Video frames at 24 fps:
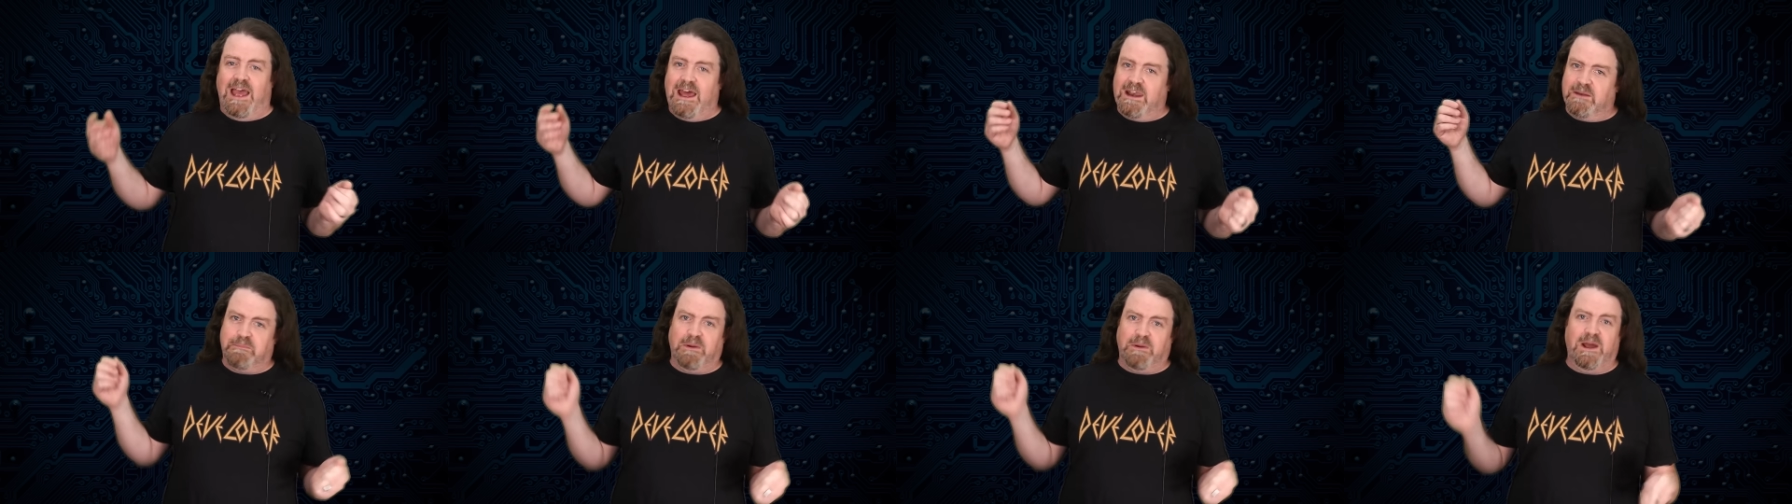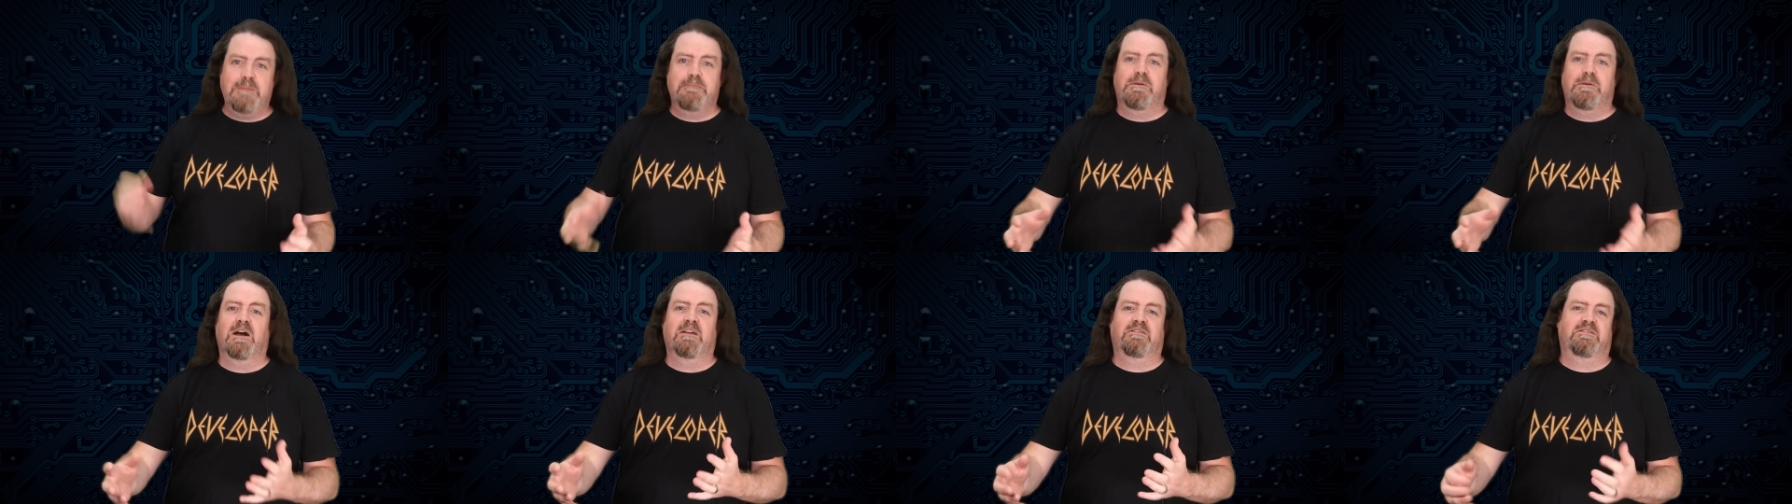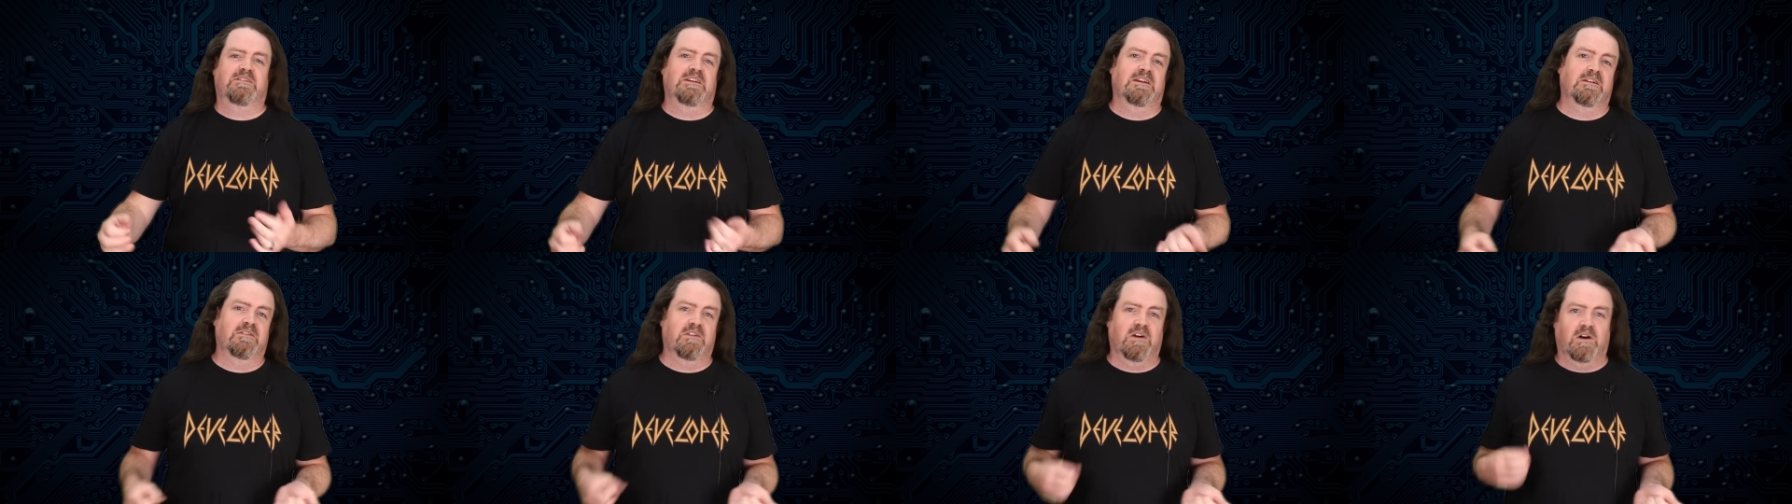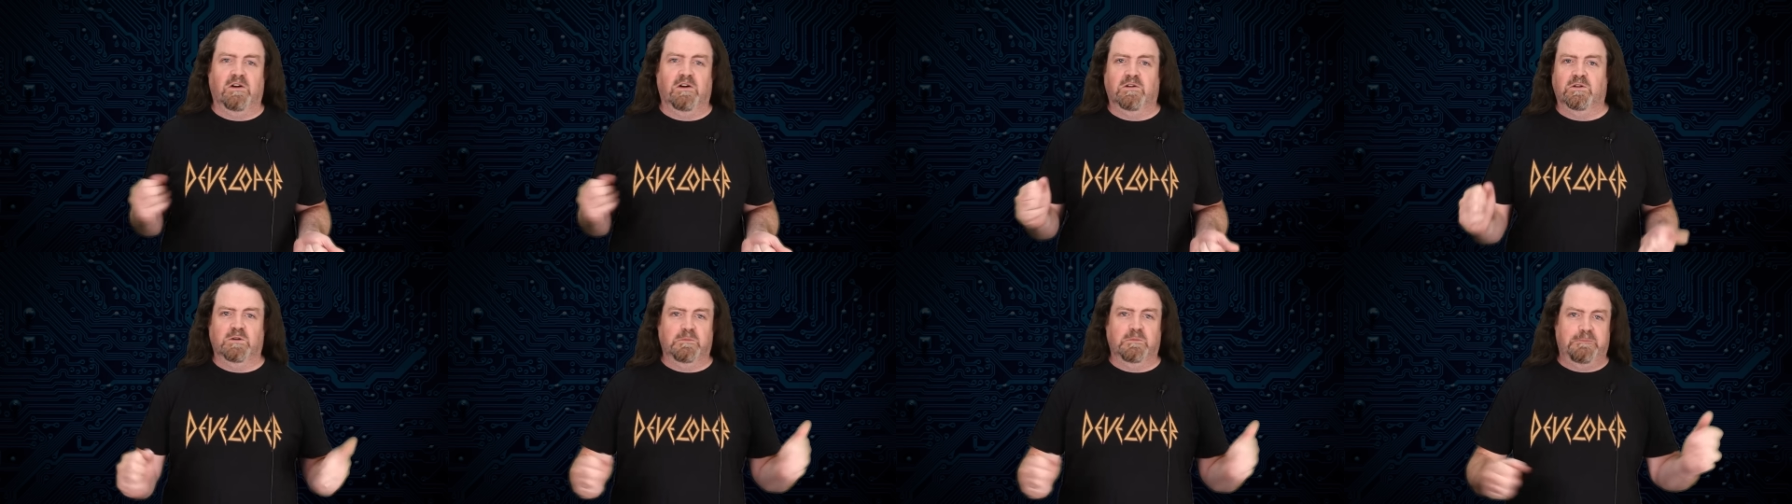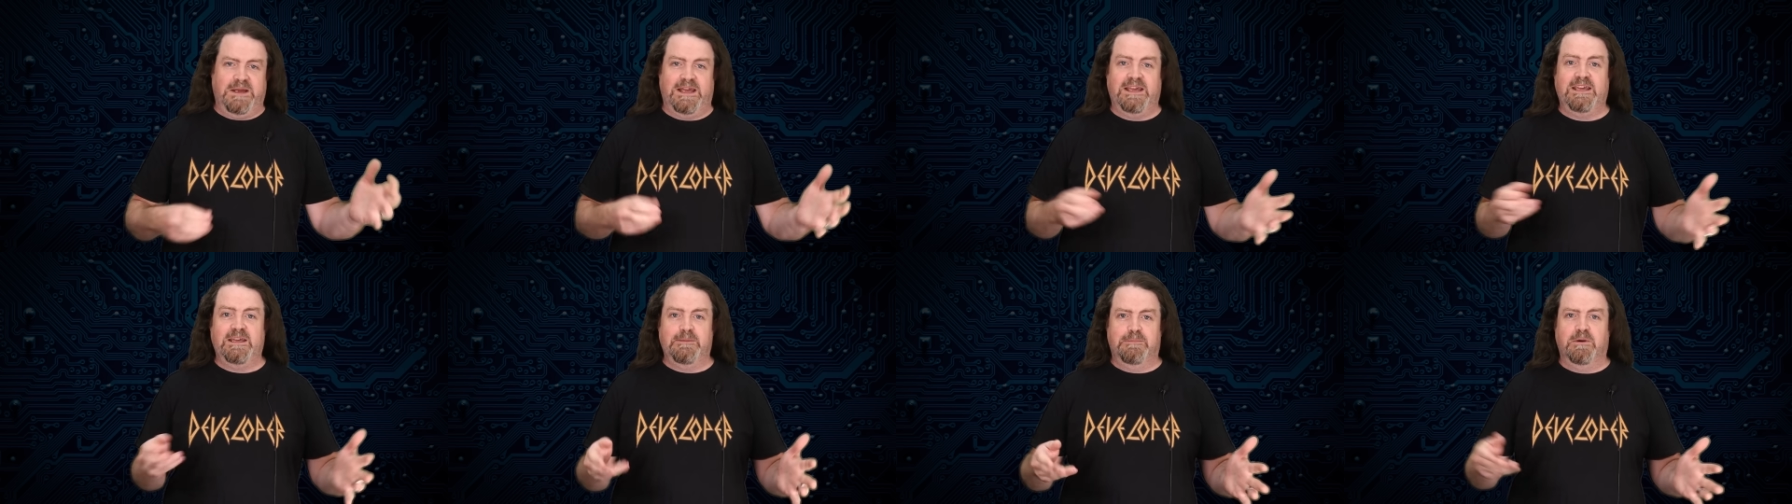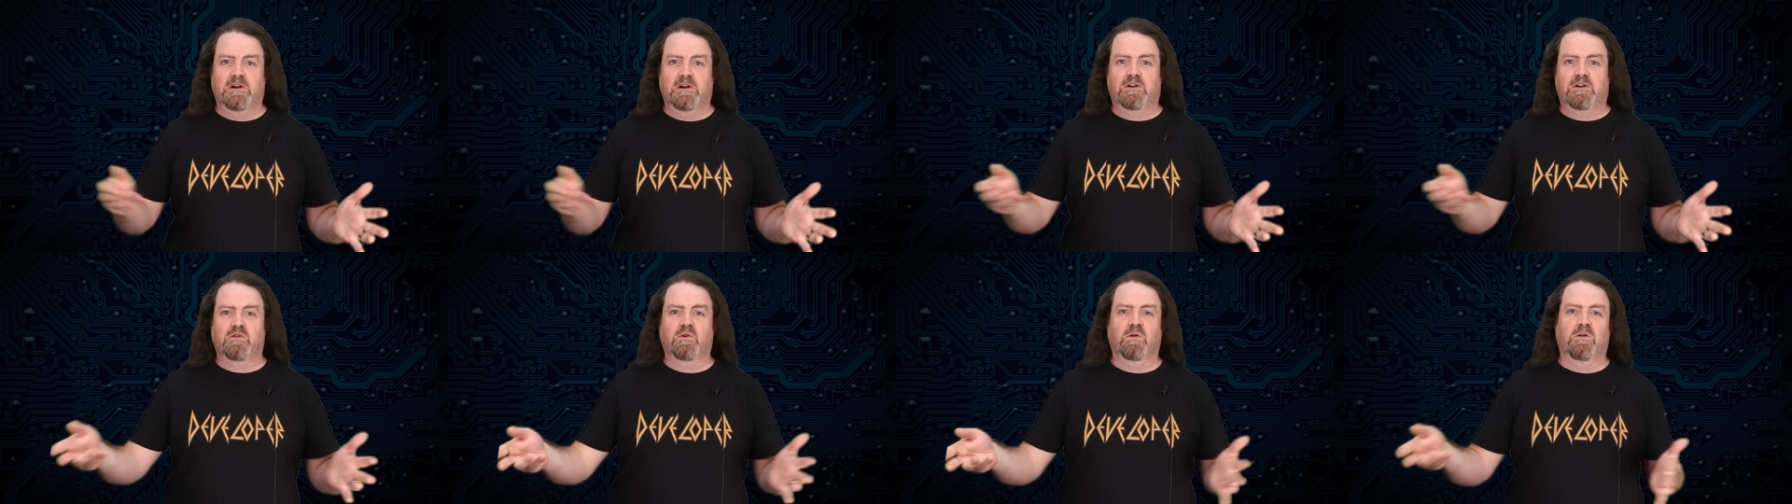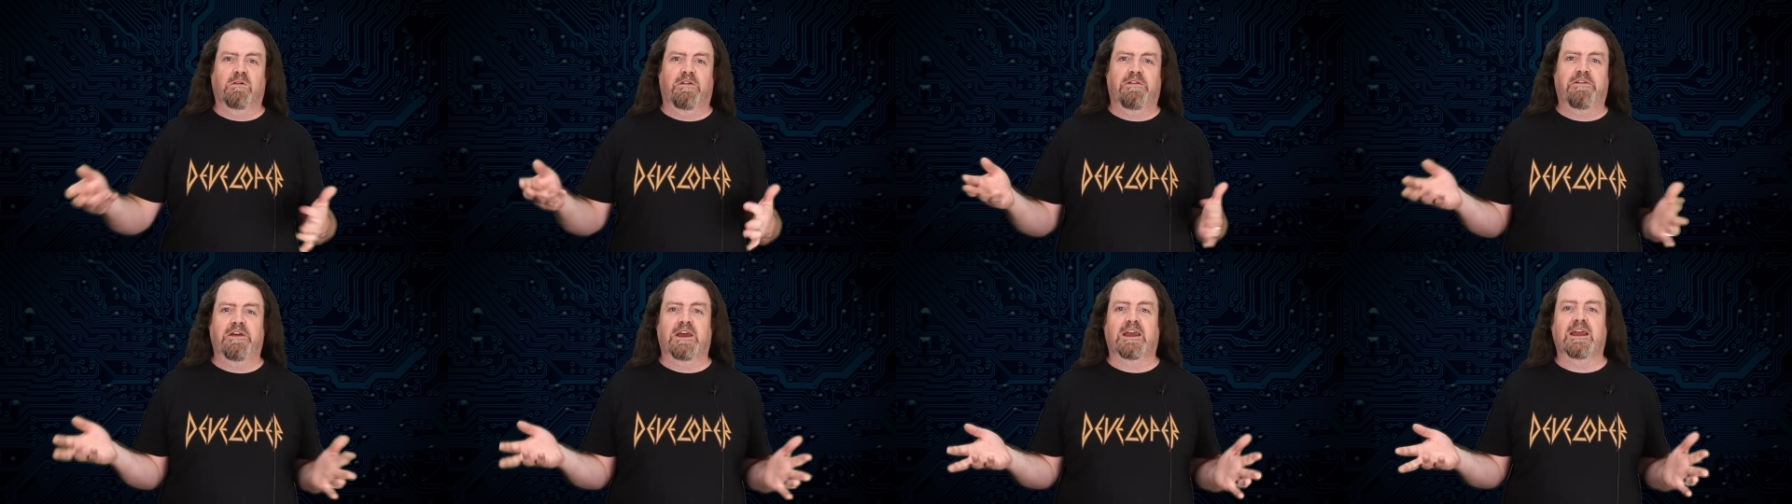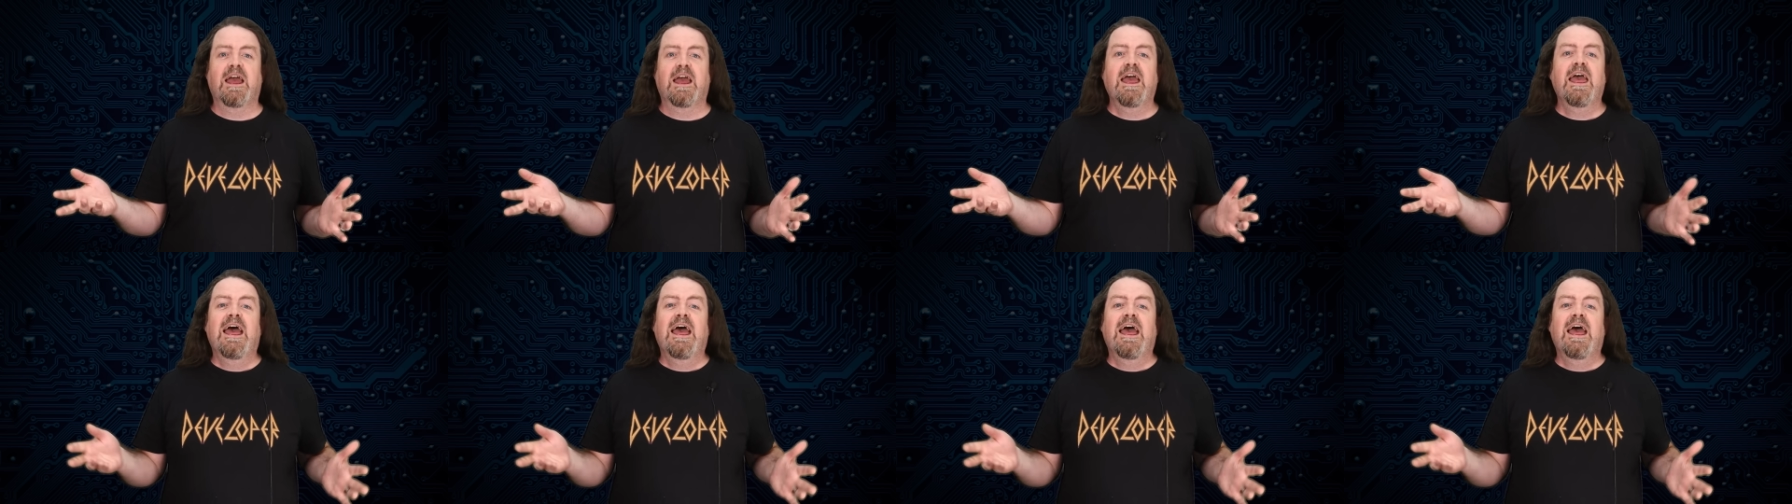and bypassing the whole pay-per-crawl thing?